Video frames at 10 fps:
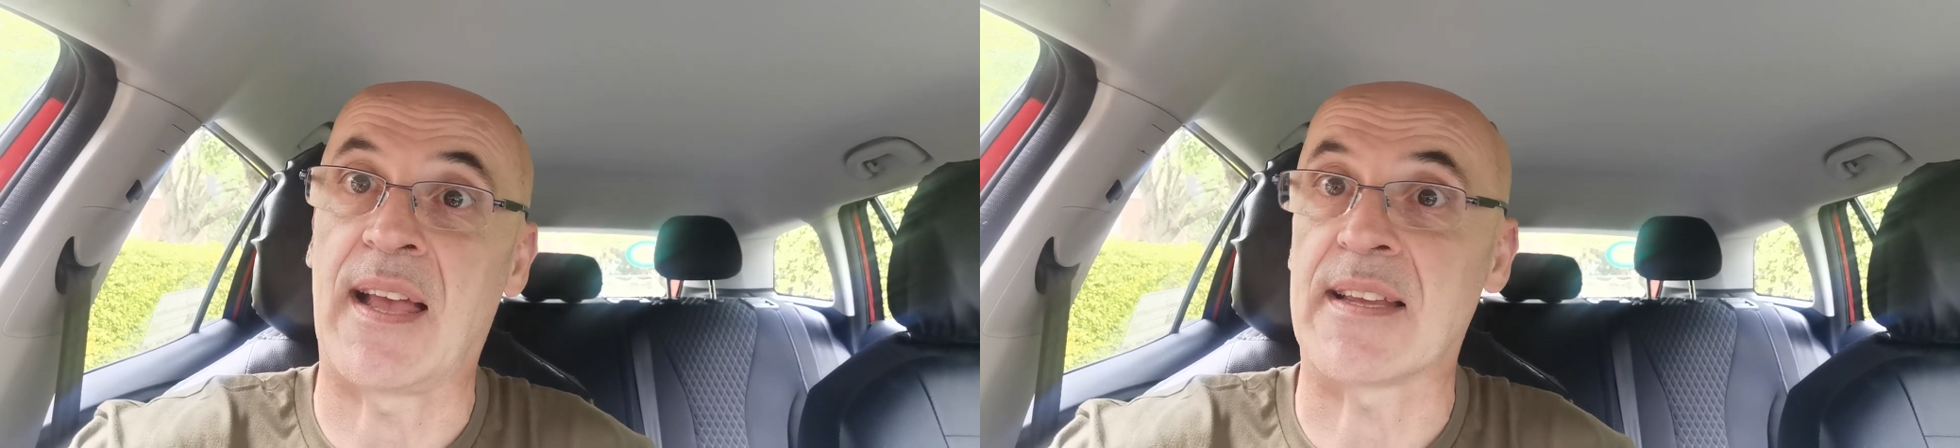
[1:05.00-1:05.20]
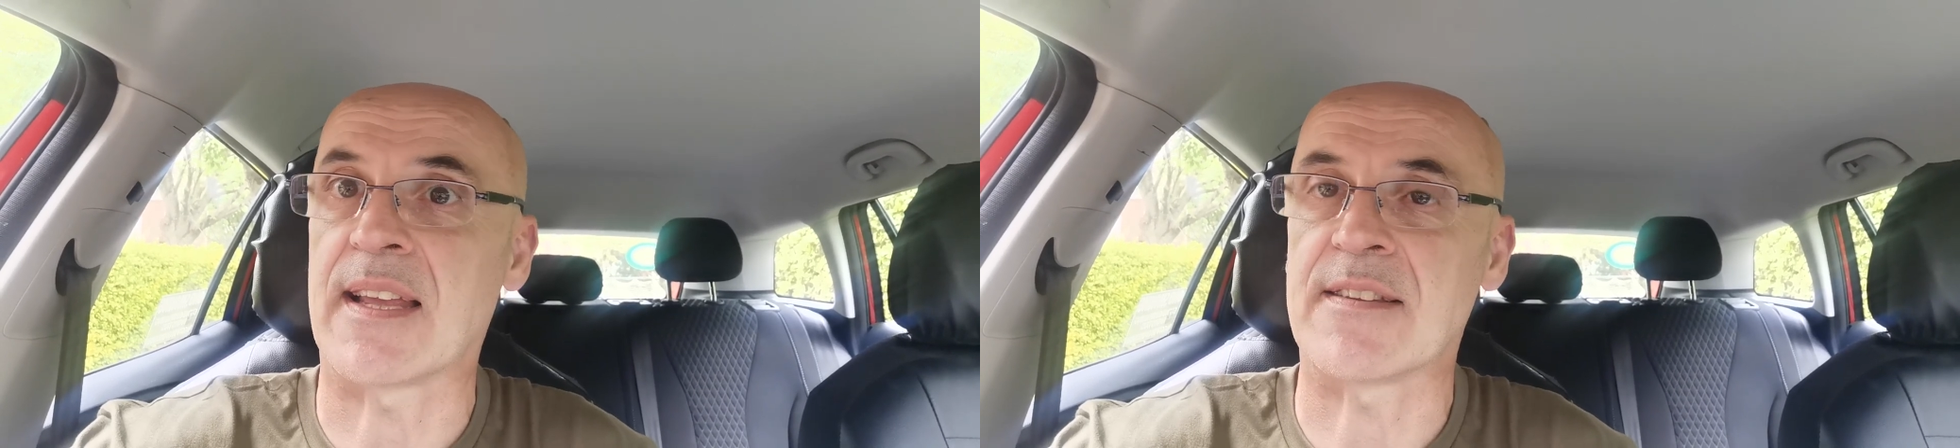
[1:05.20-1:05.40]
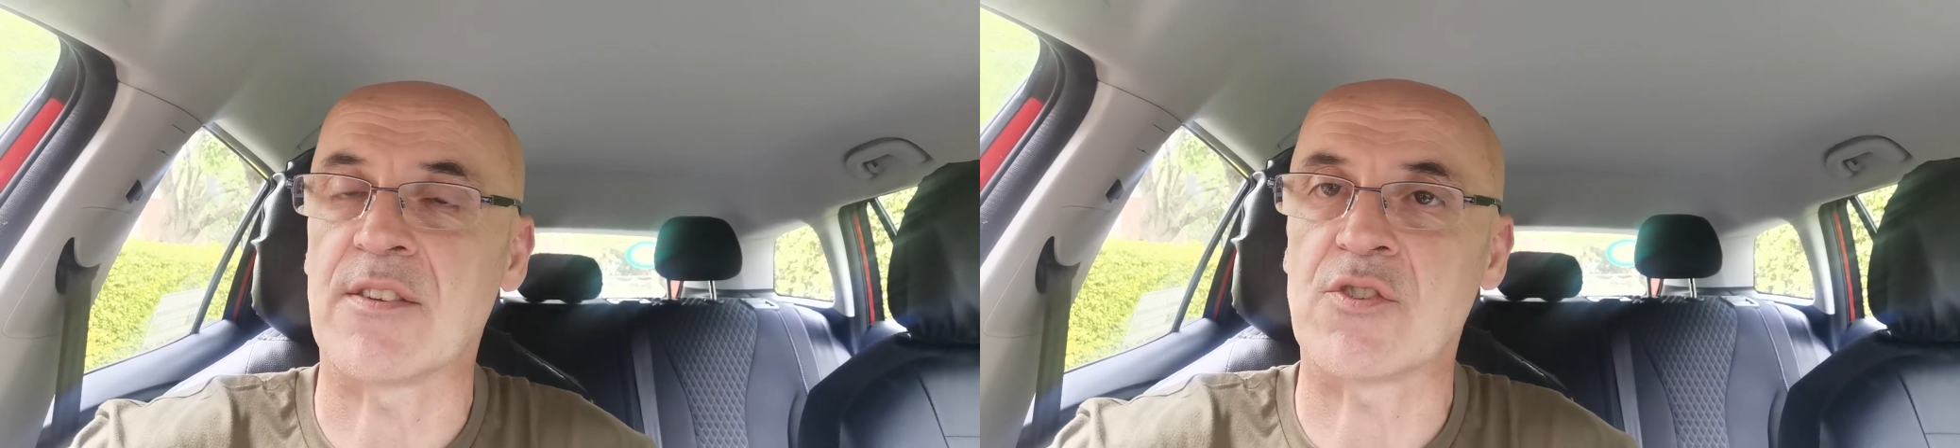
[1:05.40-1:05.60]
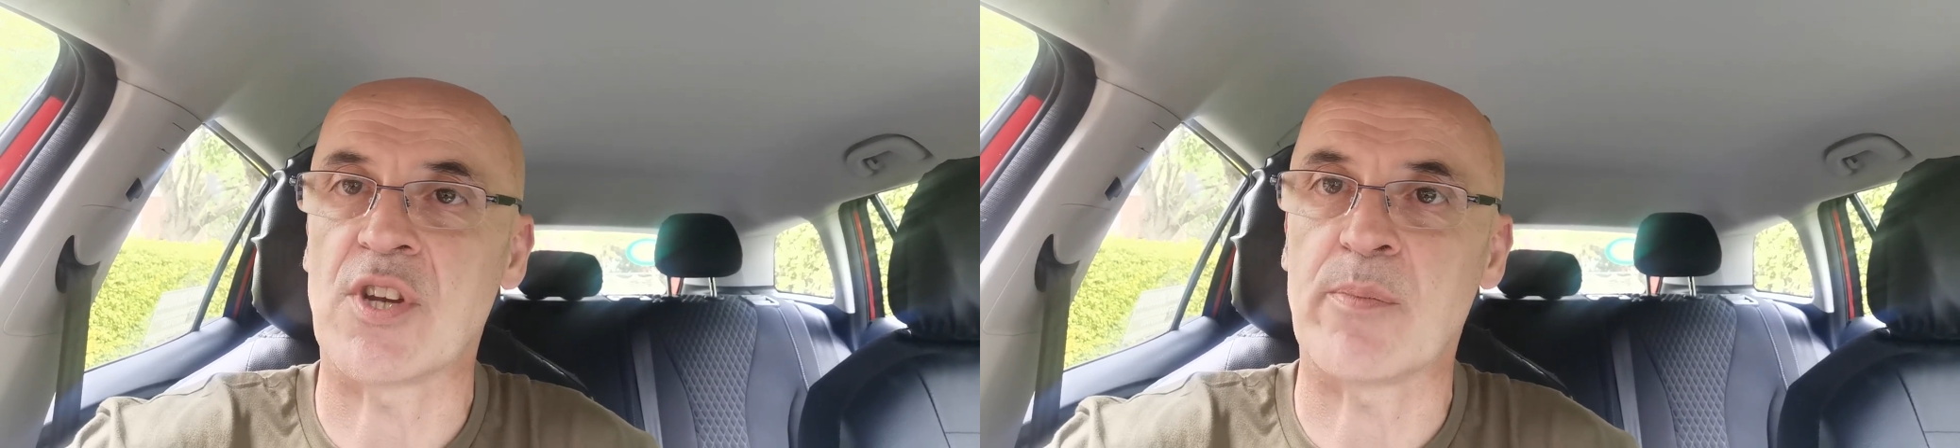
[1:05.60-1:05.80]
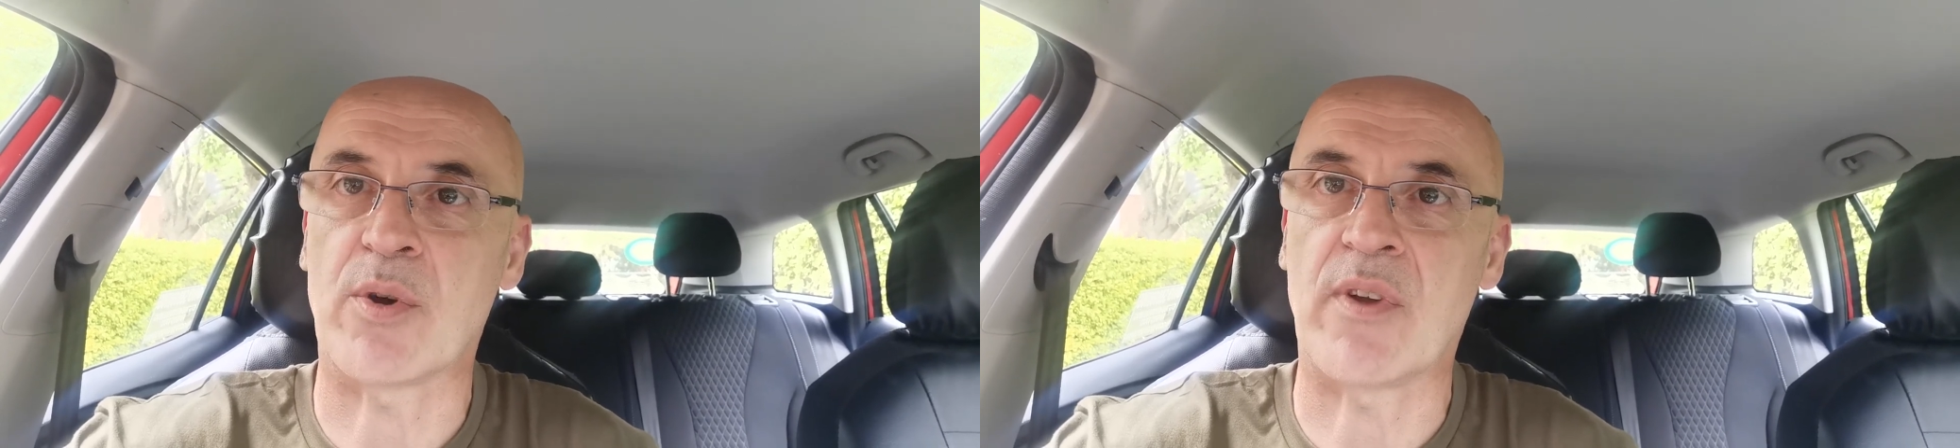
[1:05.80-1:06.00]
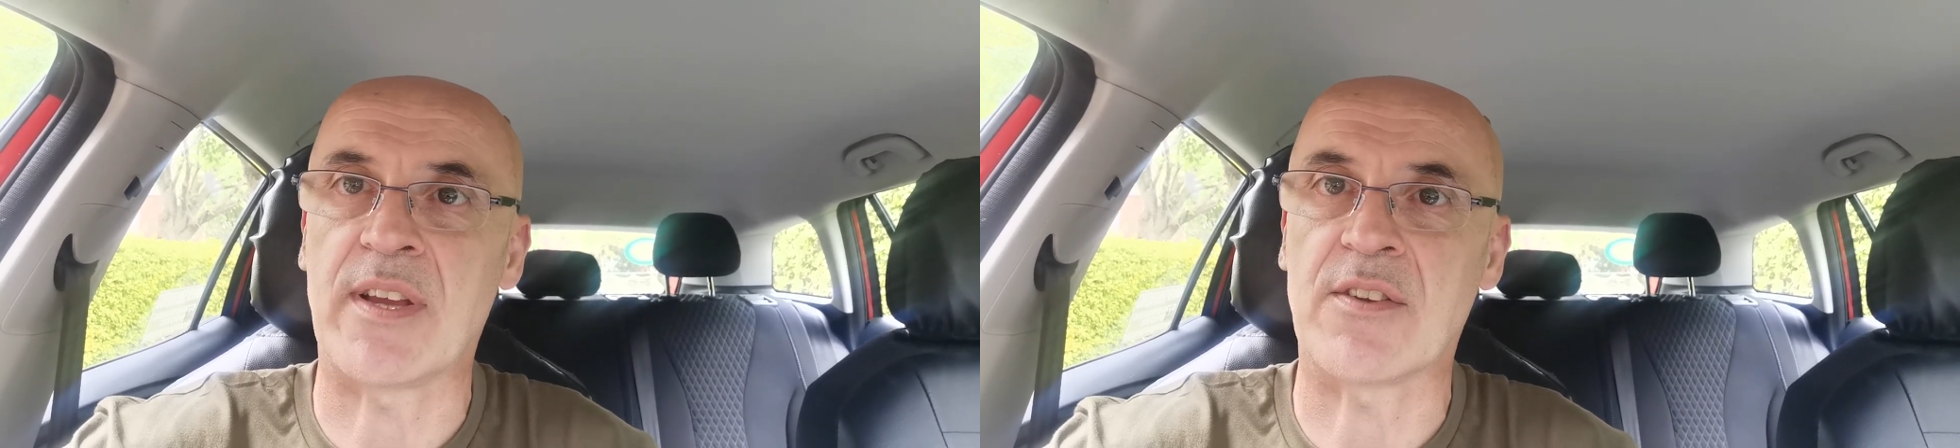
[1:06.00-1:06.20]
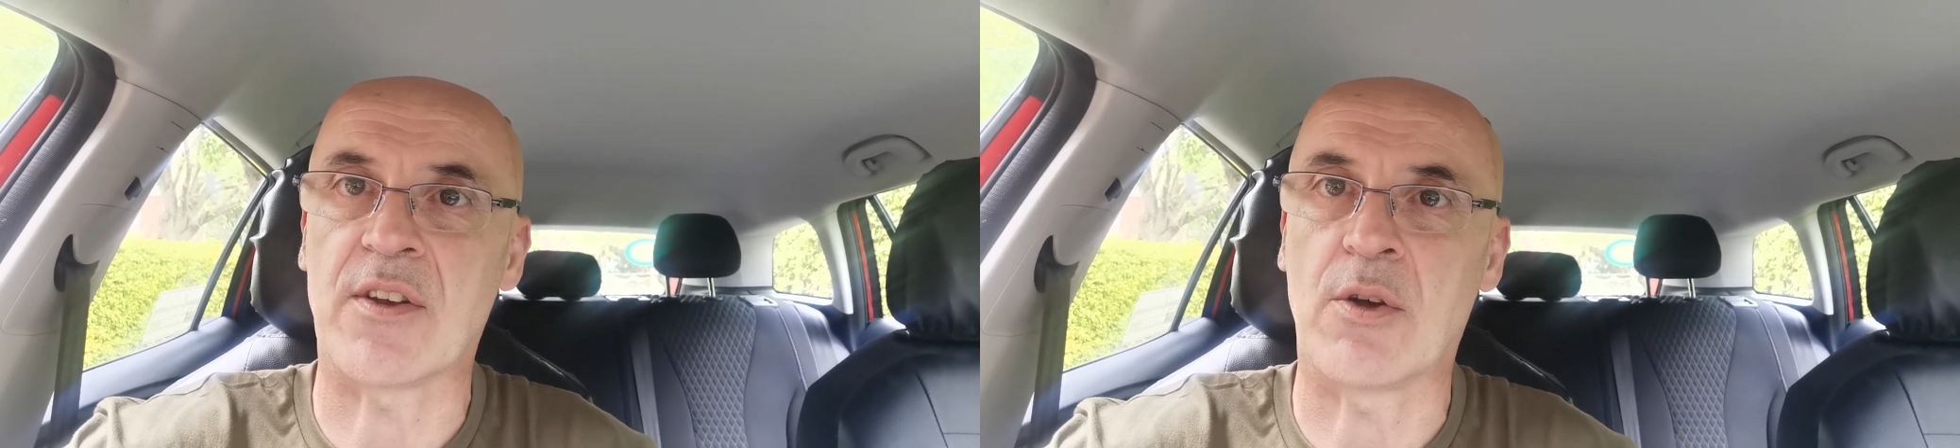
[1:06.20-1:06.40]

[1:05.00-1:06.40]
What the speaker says: and get the cheaper rate,